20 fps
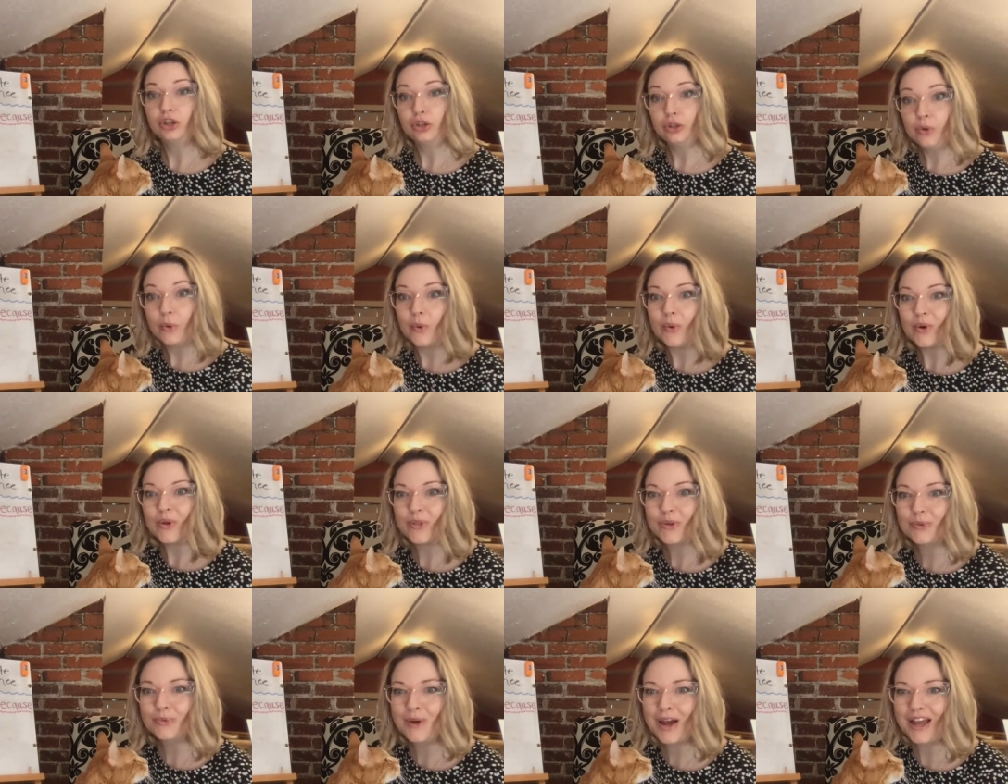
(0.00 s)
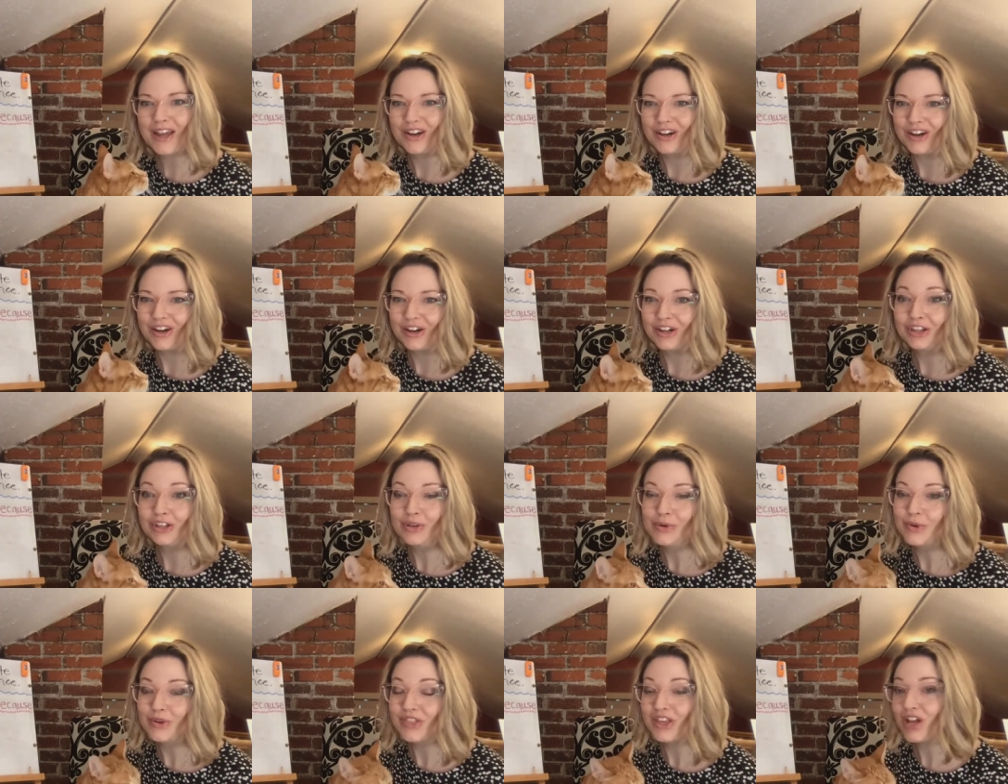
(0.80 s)
You're the writer,
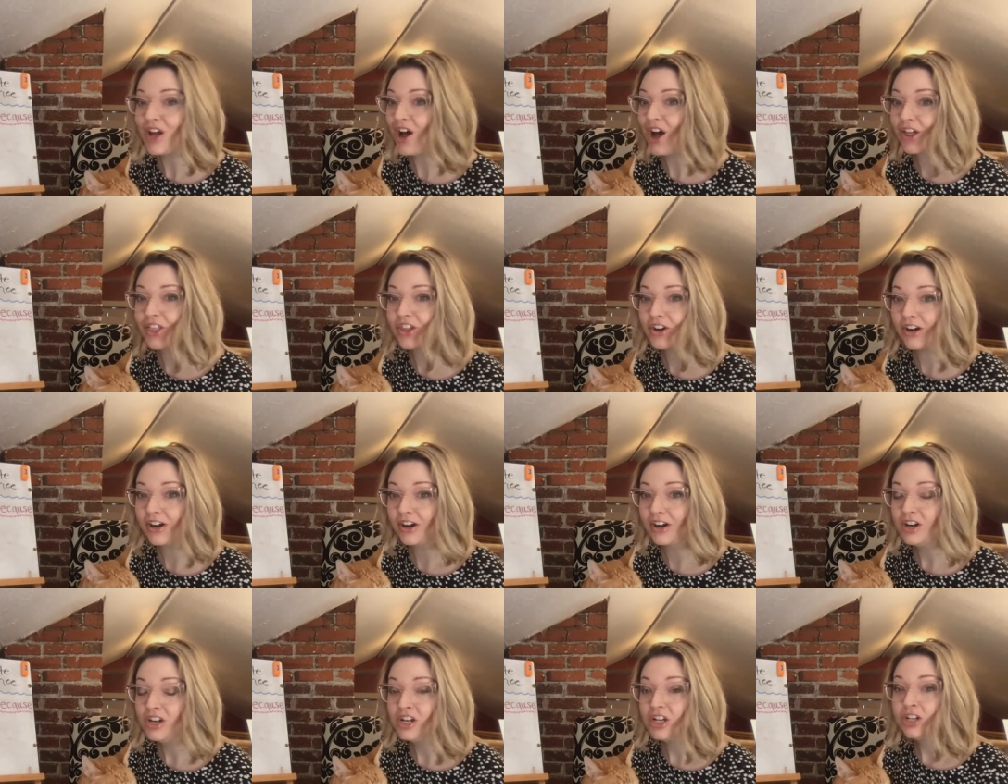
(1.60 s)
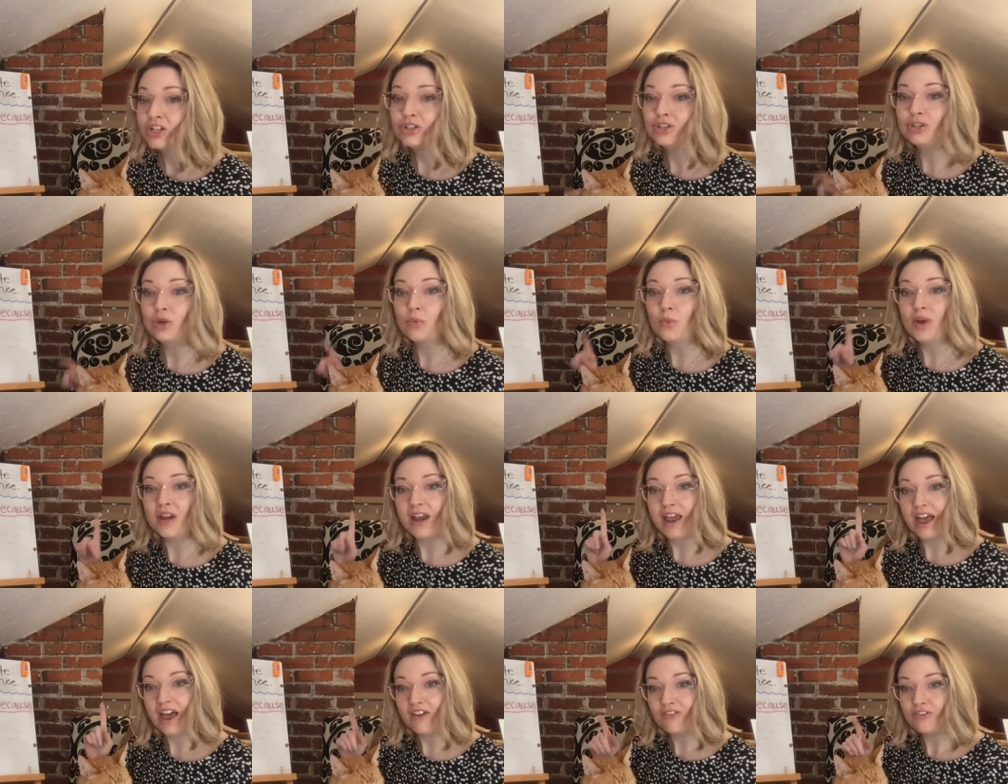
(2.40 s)
you're the author. So,
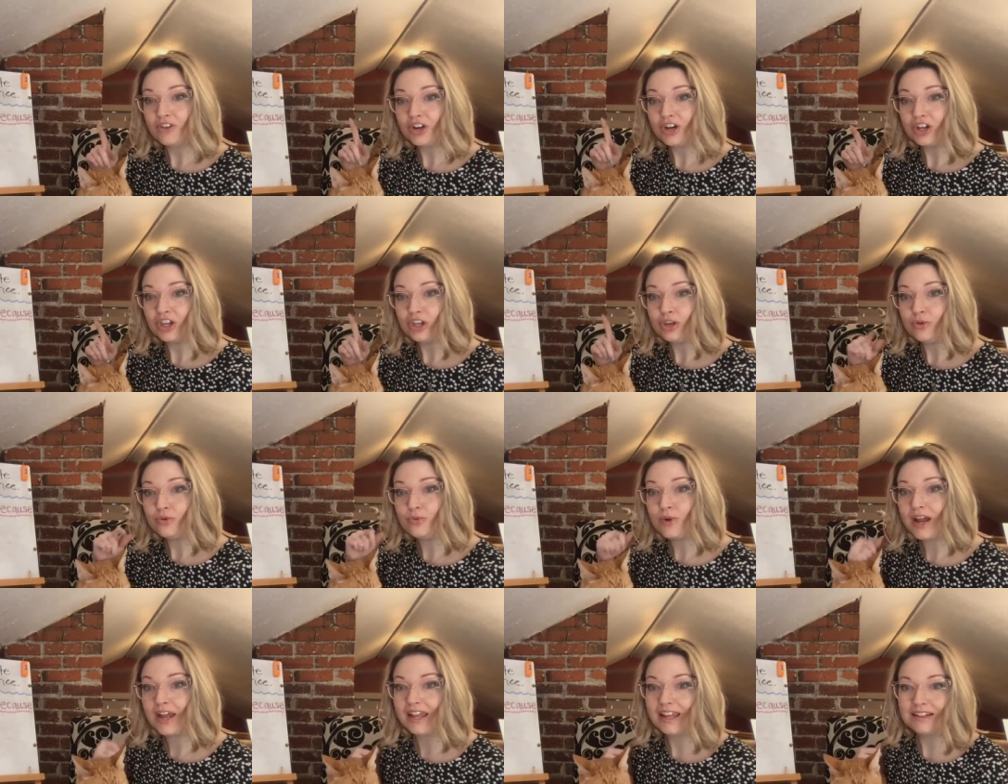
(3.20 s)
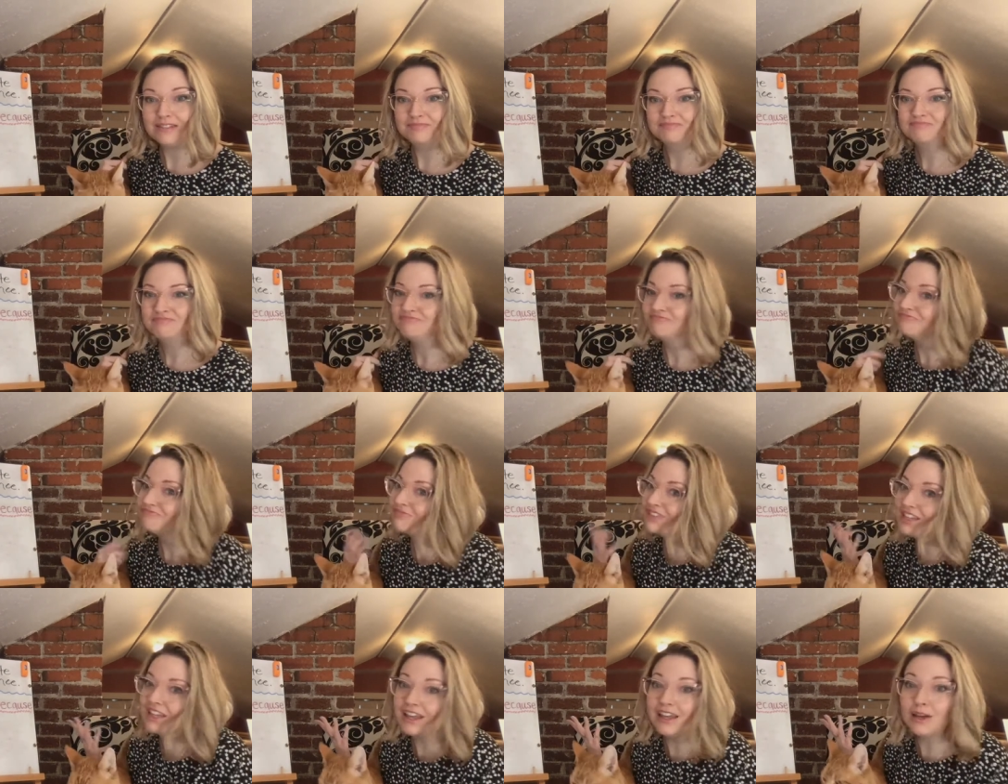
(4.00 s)
whatever you write,
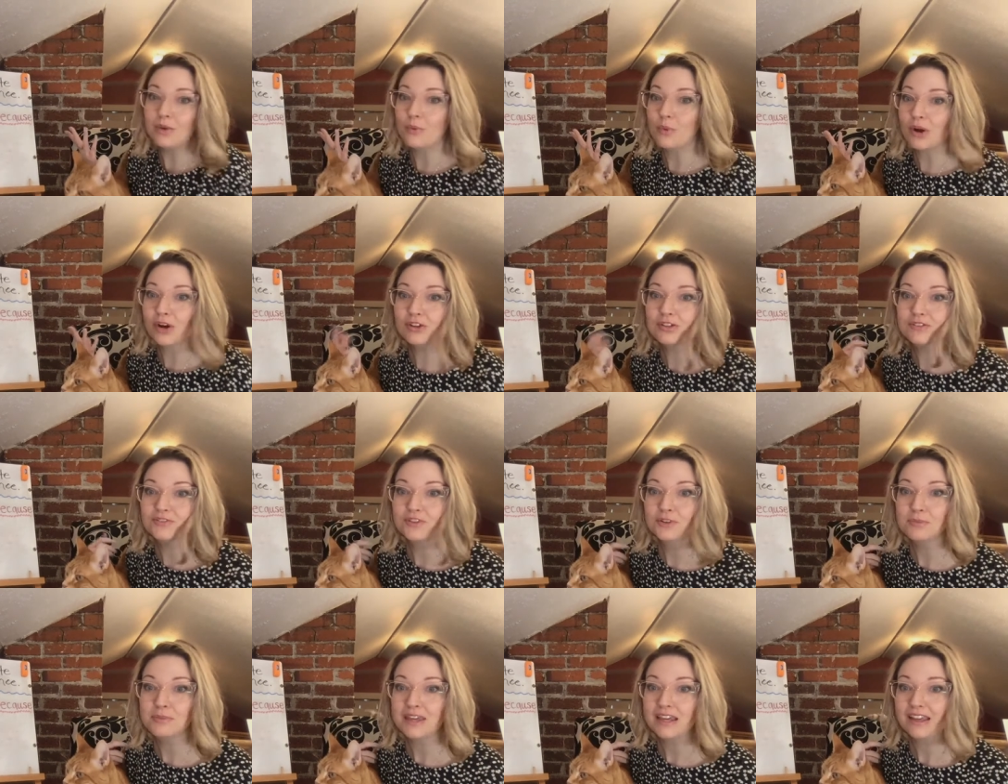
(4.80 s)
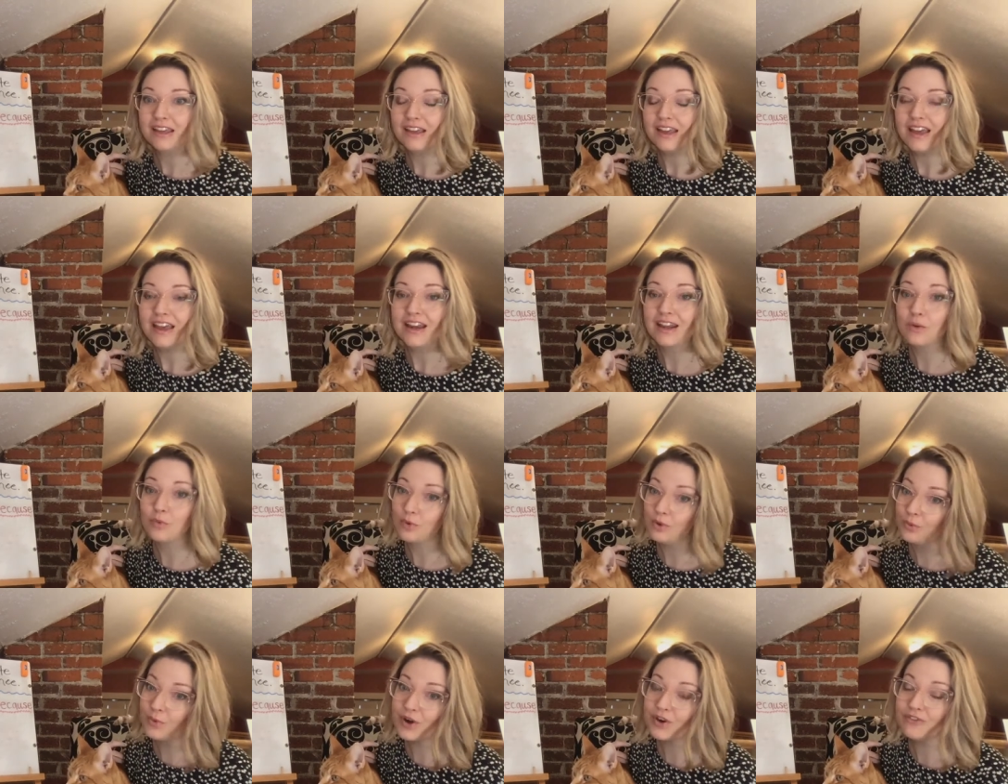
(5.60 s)
it works for me and it
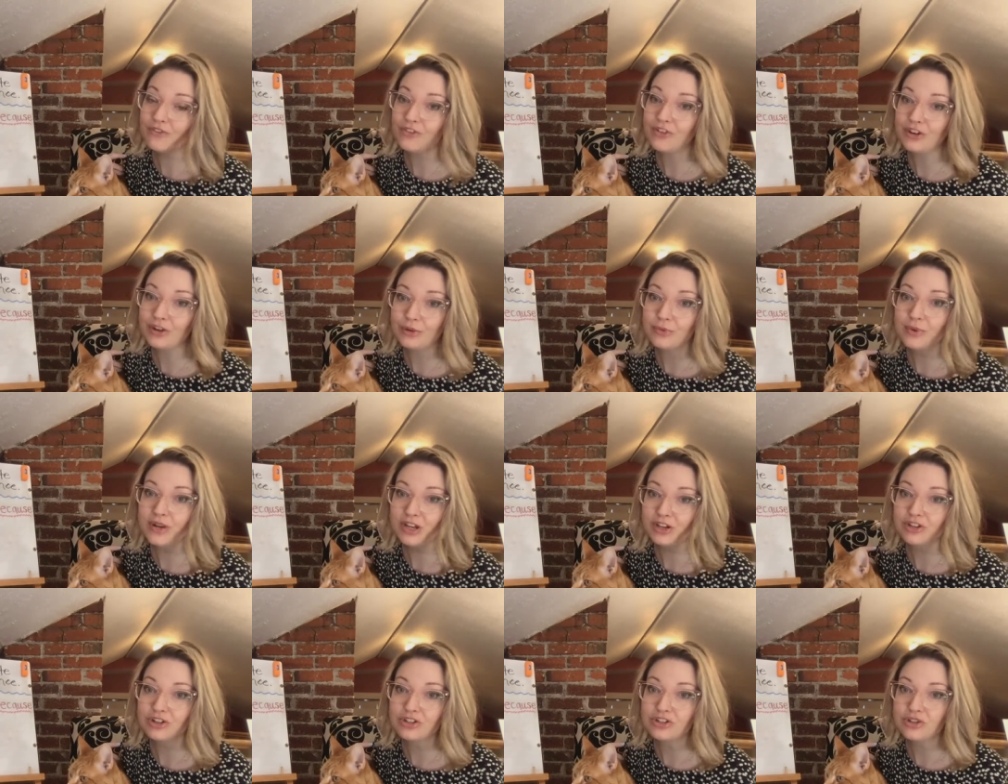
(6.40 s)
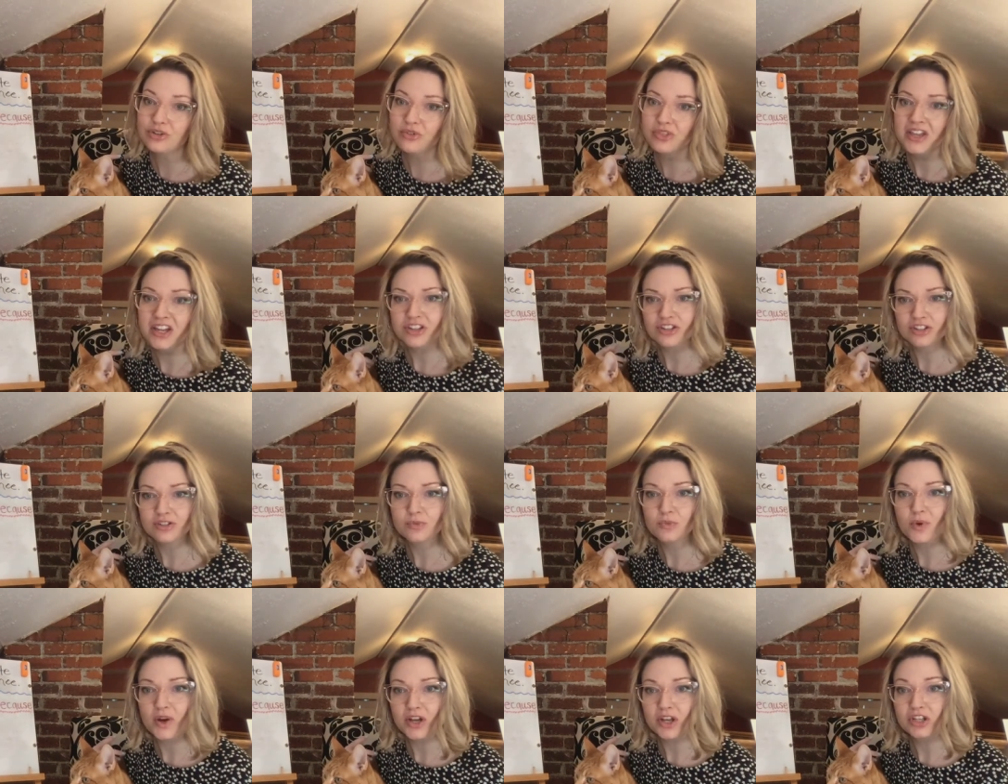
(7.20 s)
will work for your reader too. They
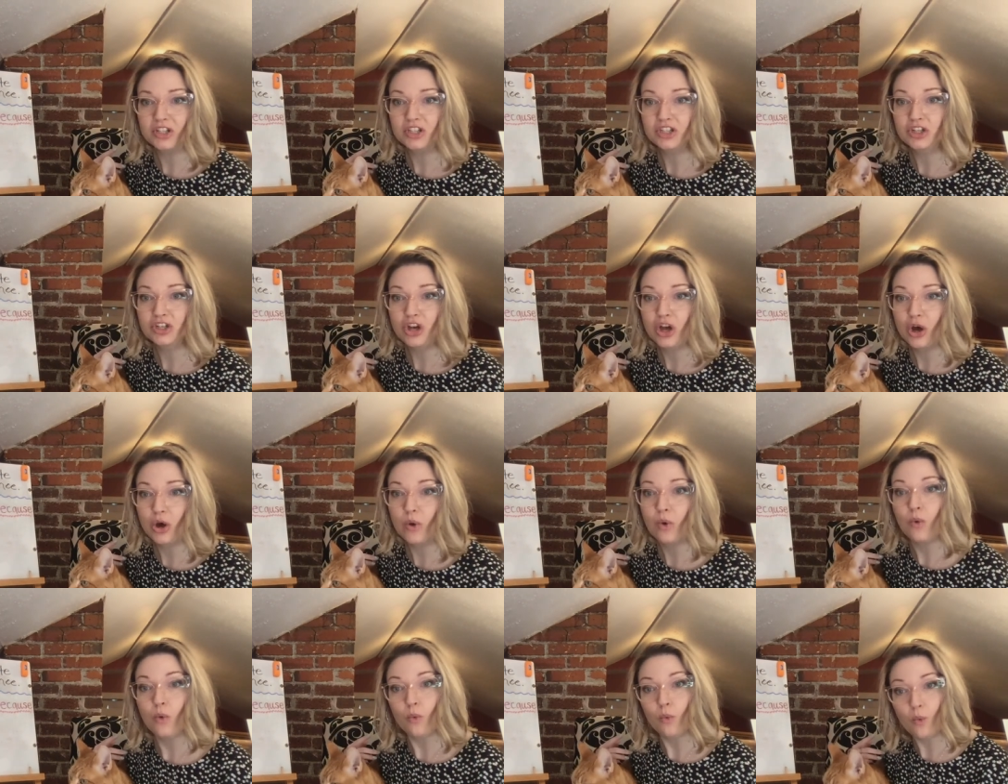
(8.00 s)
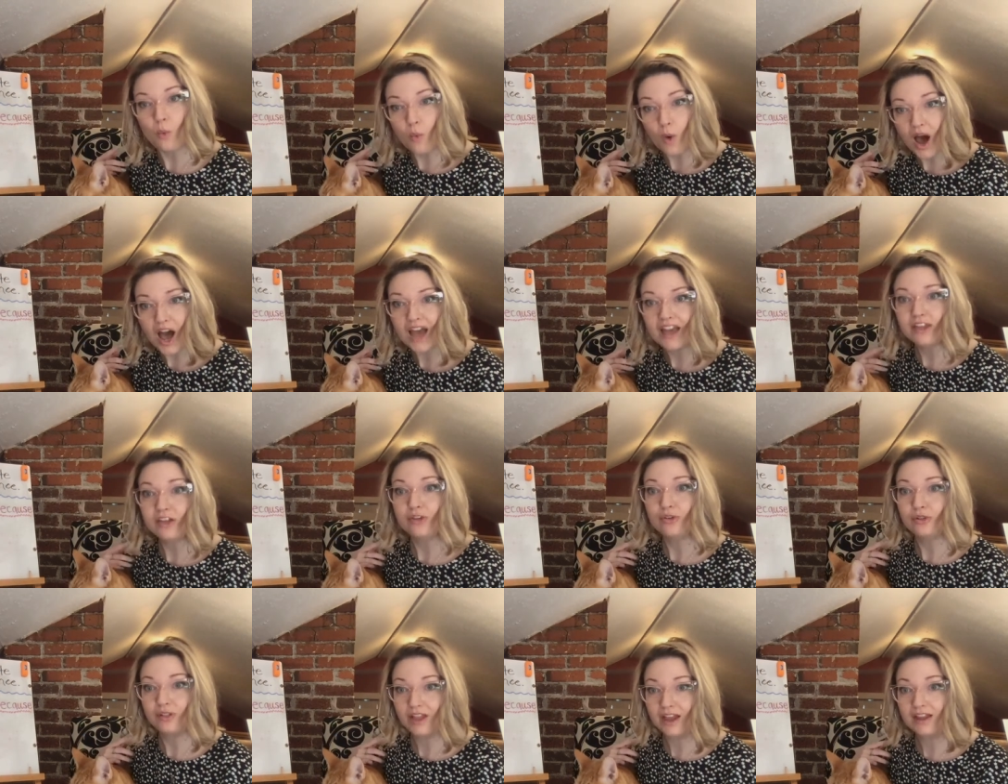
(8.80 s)
just want to know why
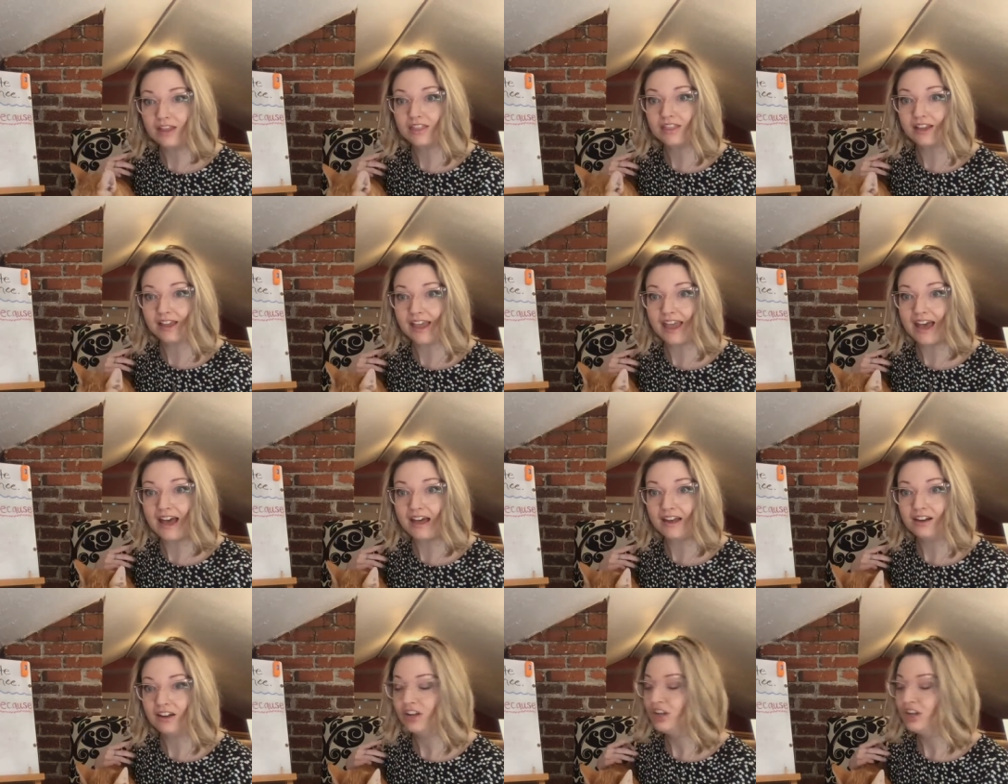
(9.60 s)
you like the cat.